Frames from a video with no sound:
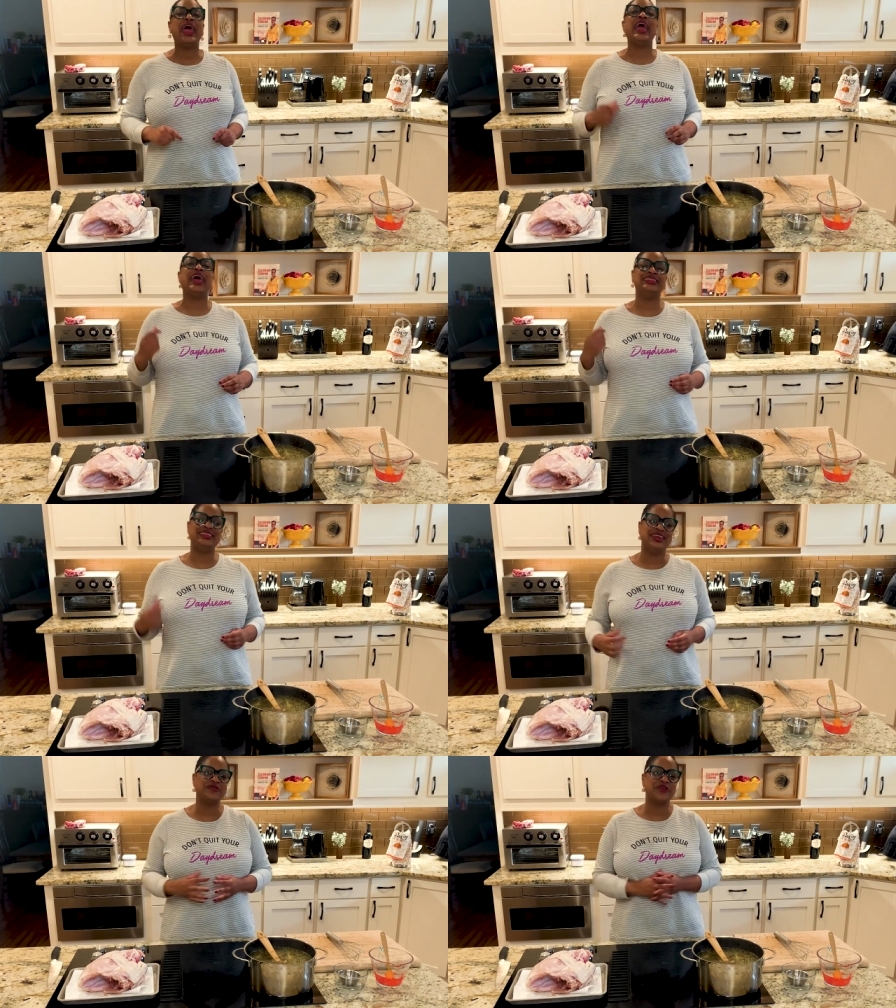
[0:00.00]
And
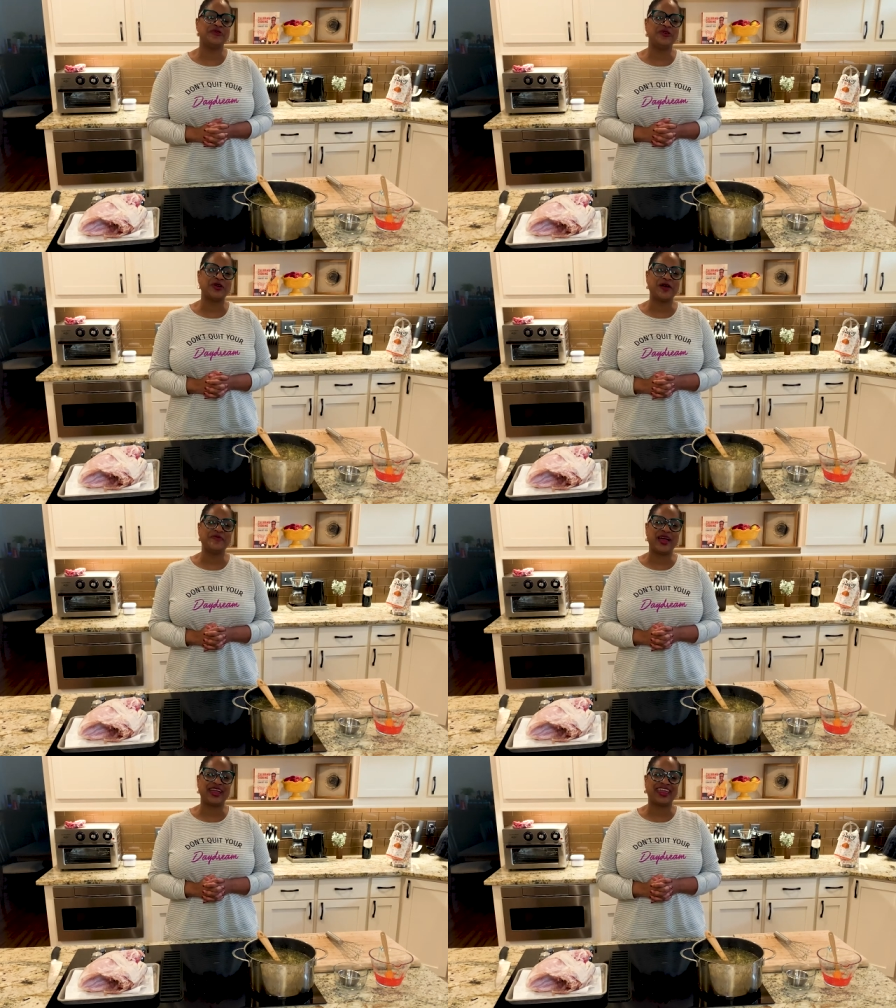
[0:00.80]
then we will come
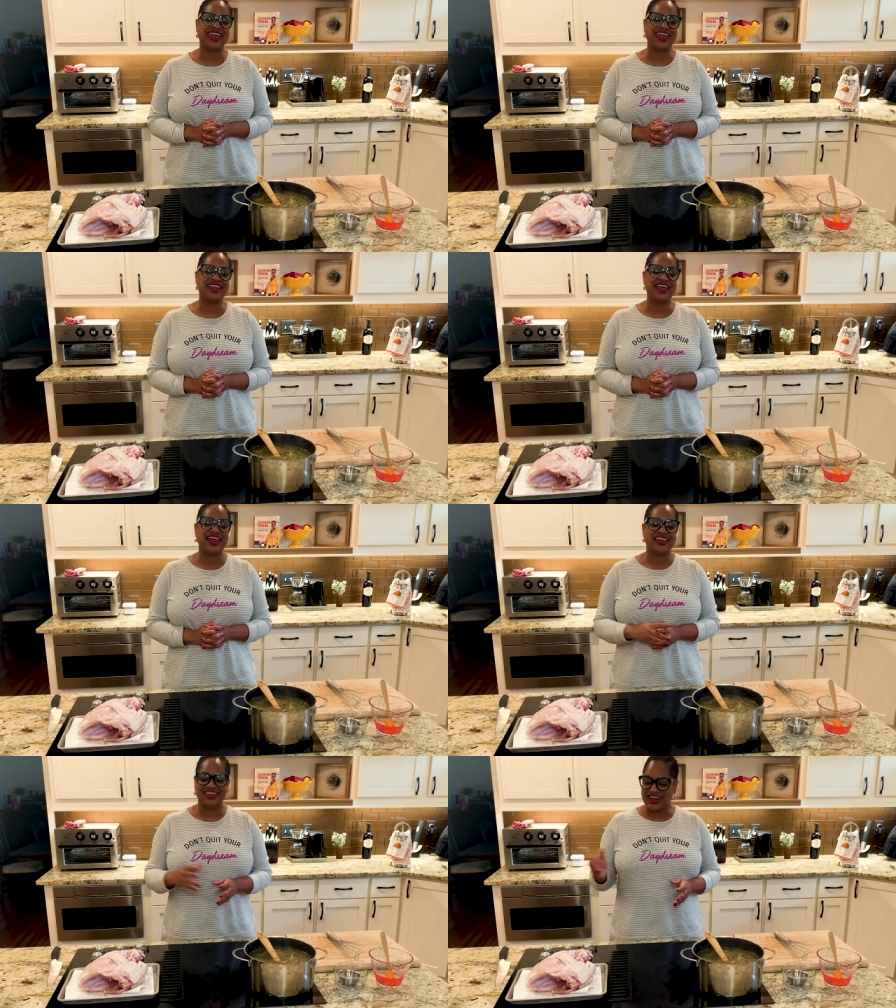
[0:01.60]
back and
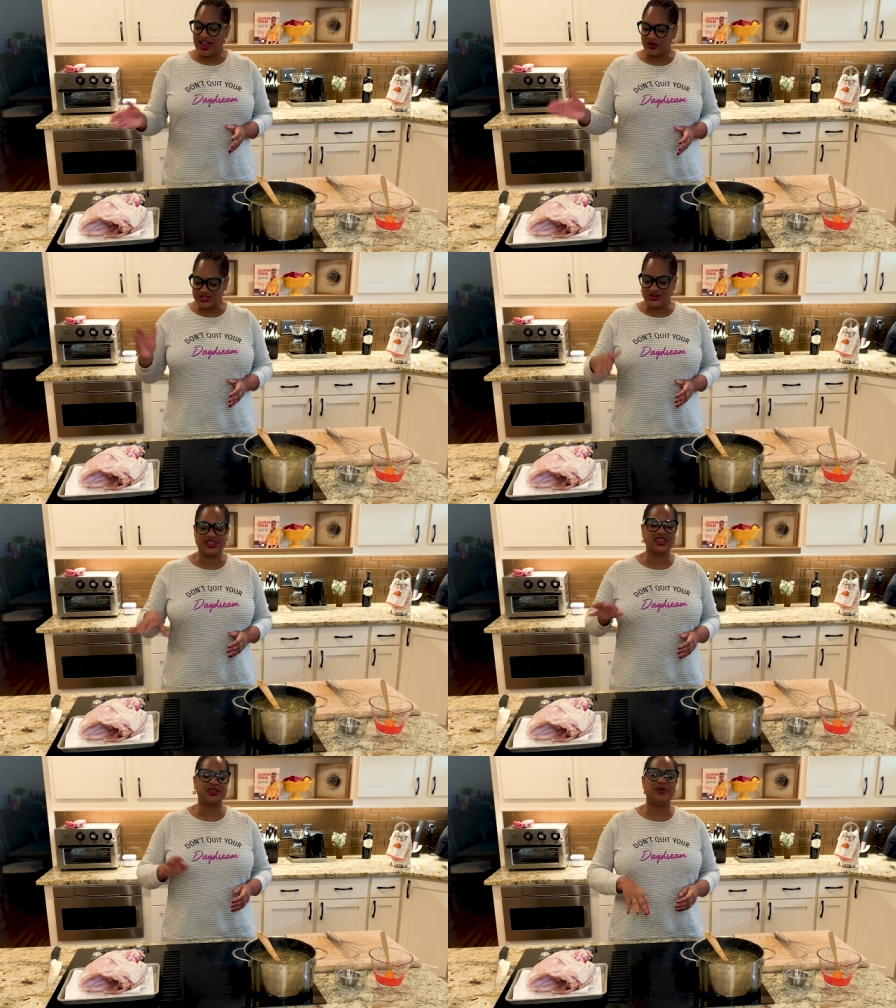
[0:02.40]
get our
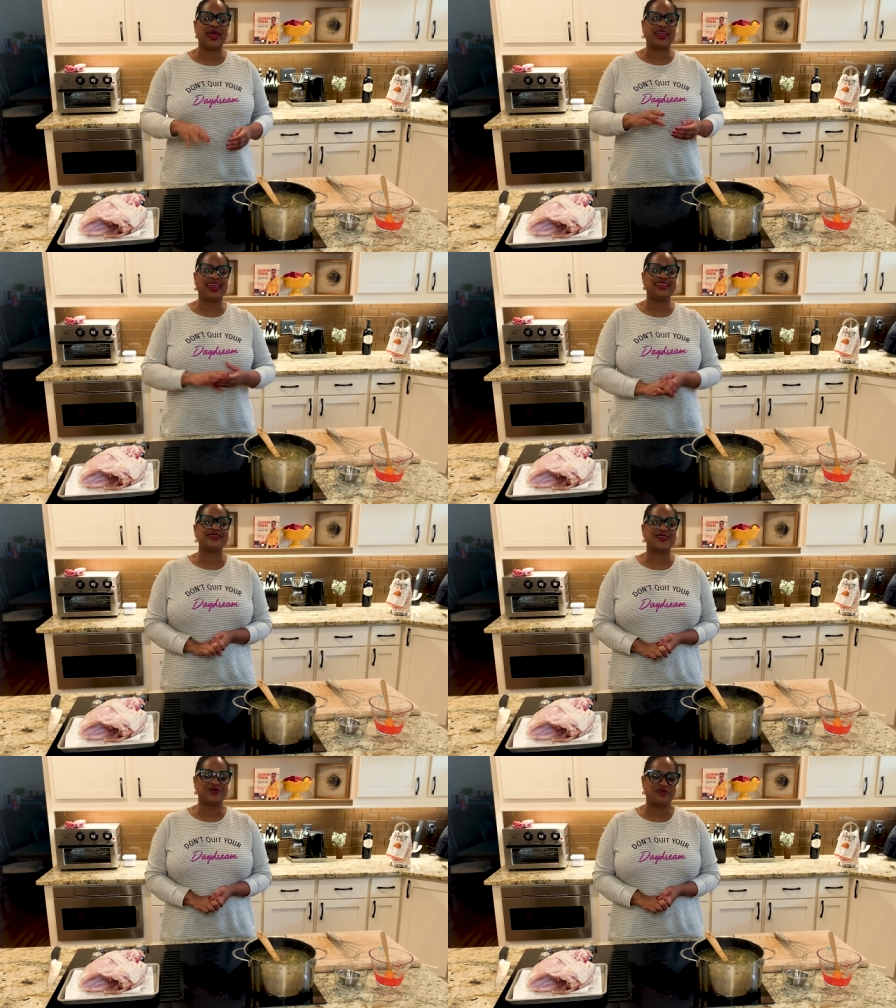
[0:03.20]
turkey in the bag and
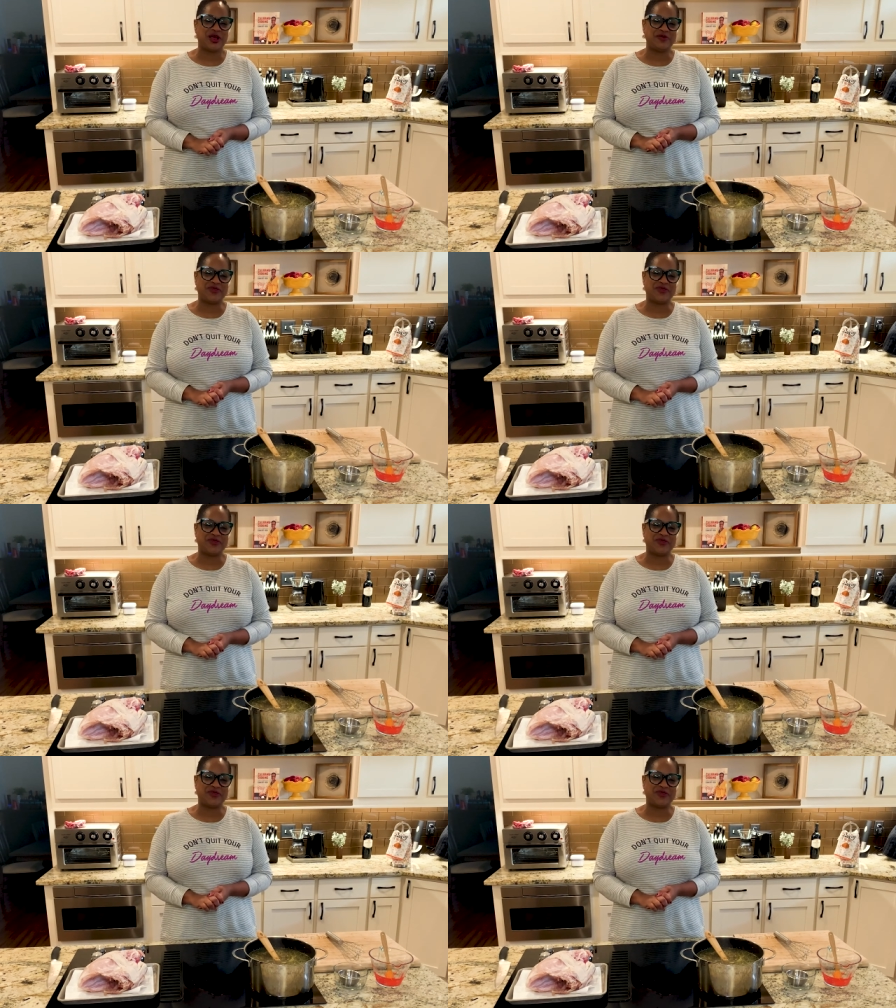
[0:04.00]
start the brining